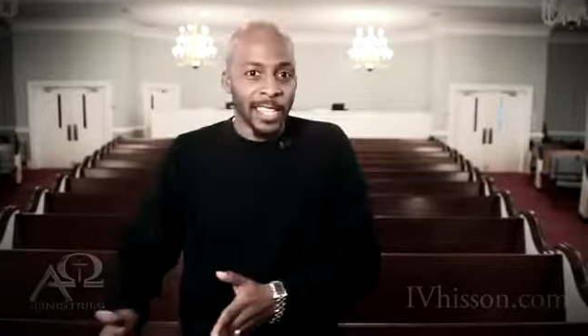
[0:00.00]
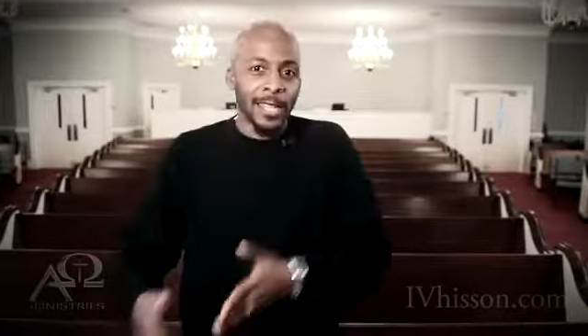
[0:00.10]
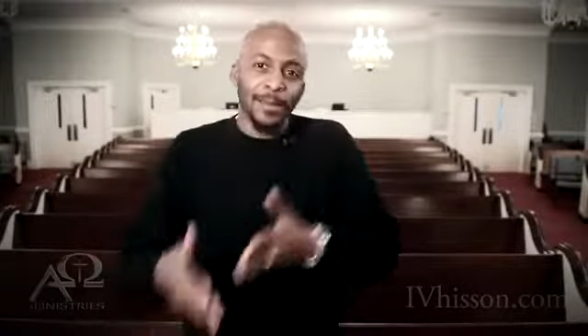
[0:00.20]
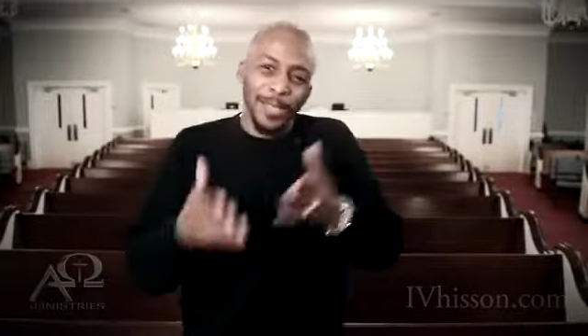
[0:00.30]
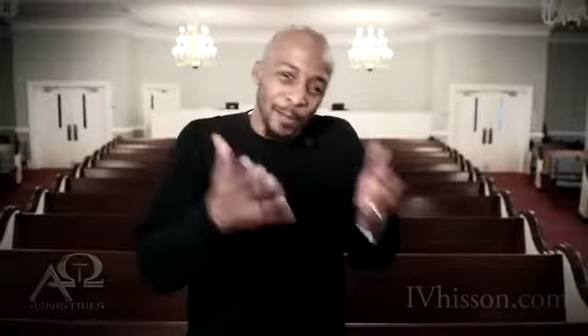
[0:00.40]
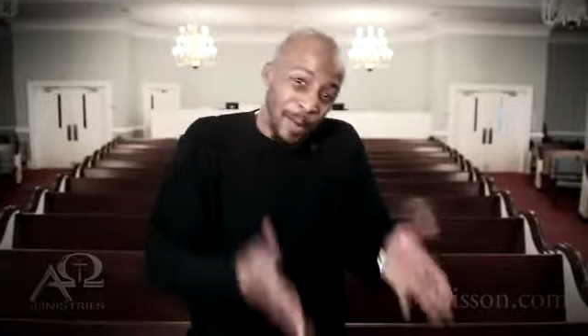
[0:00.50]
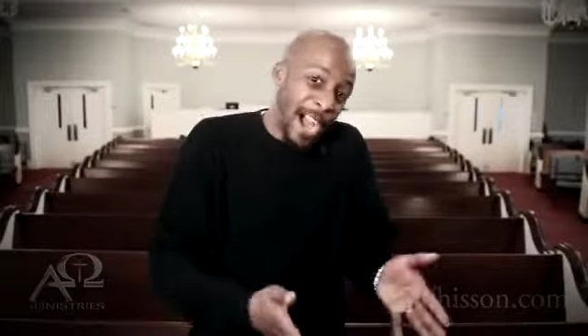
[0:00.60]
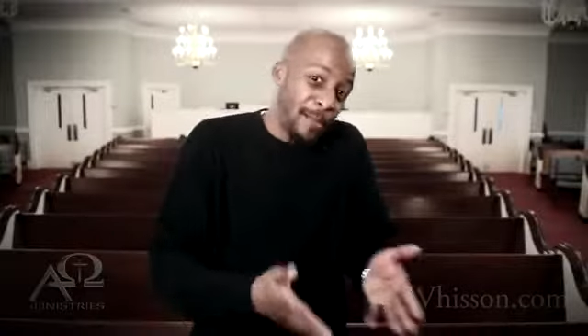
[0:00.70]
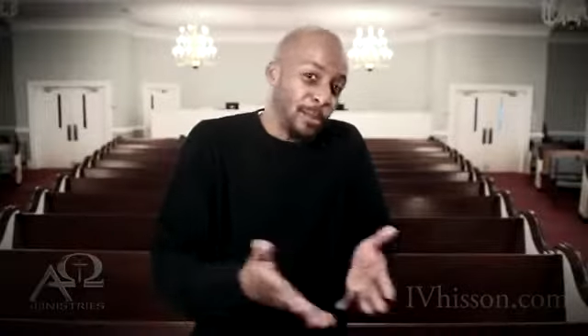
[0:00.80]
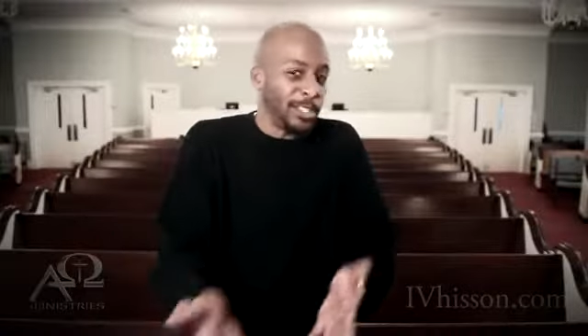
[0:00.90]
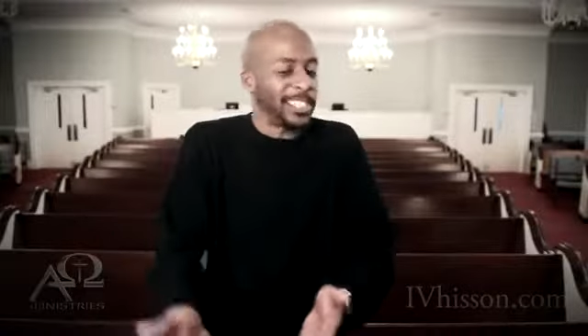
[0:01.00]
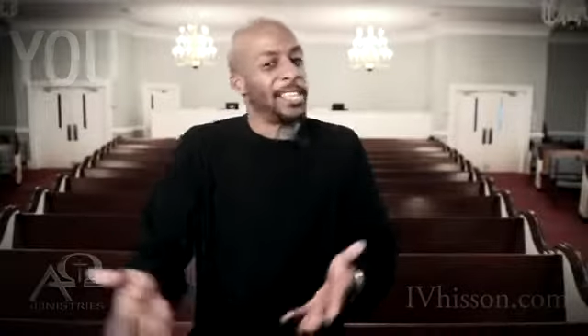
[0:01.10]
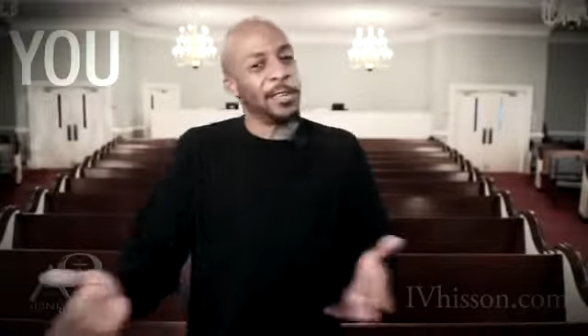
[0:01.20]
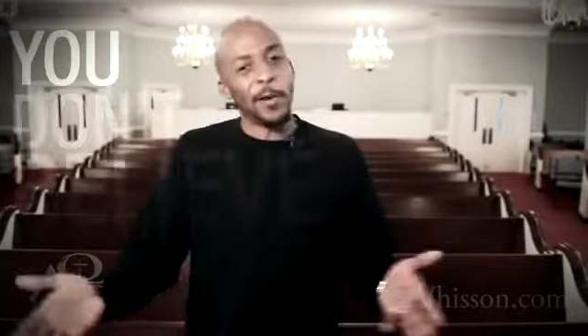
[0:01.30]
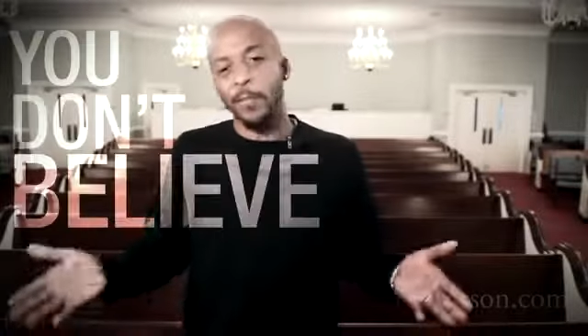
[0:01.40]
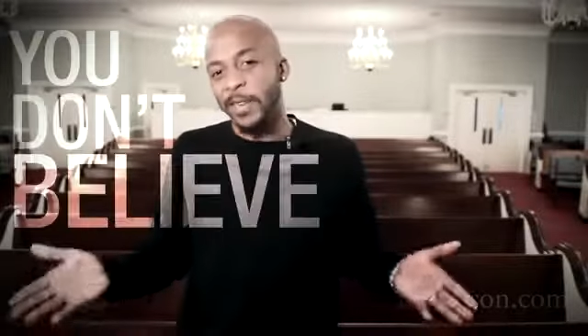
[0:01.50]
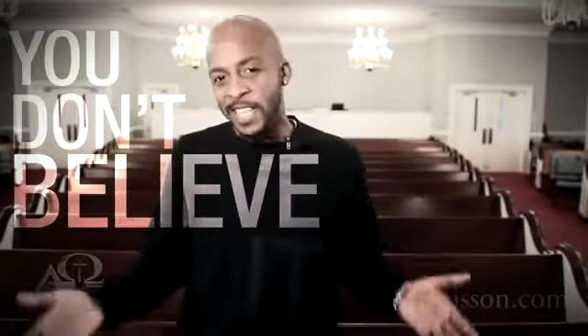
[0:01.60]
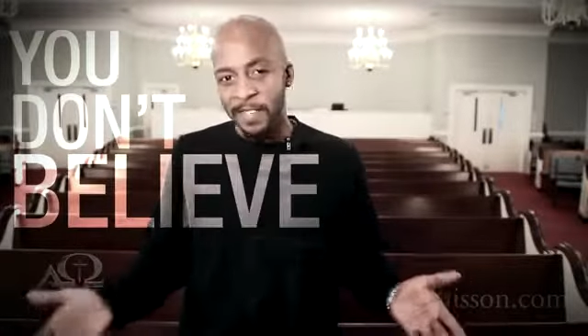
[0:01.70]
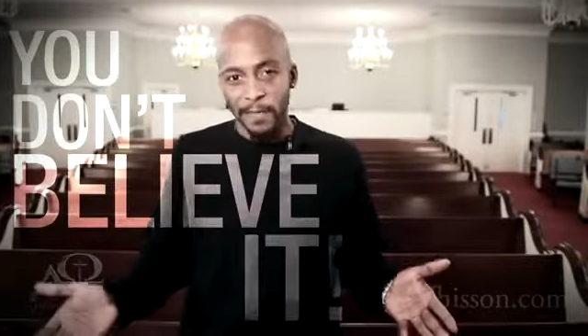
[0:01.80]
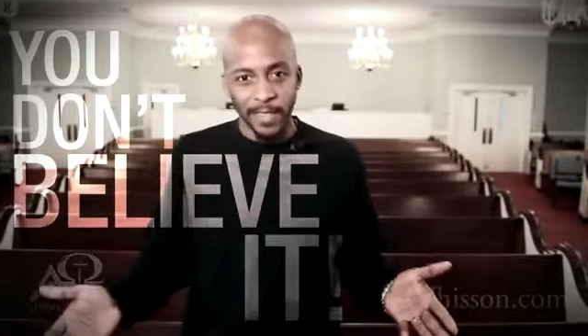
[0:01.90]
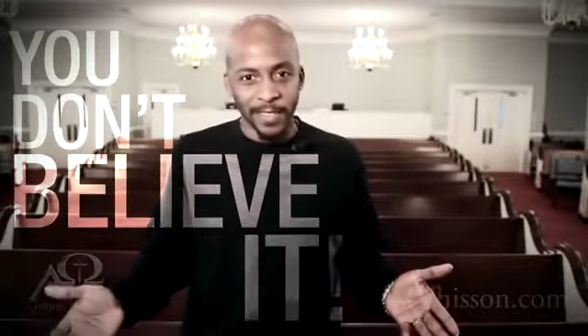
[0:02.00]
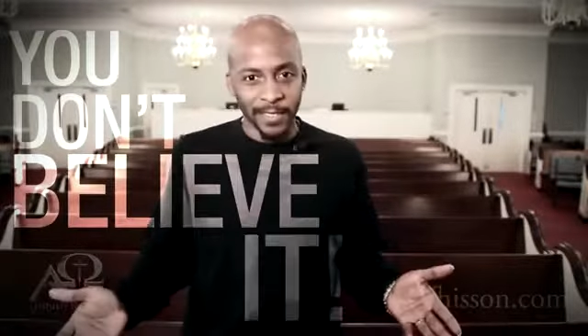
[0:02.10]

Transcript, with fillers: but the Bible, you say you don't believe it.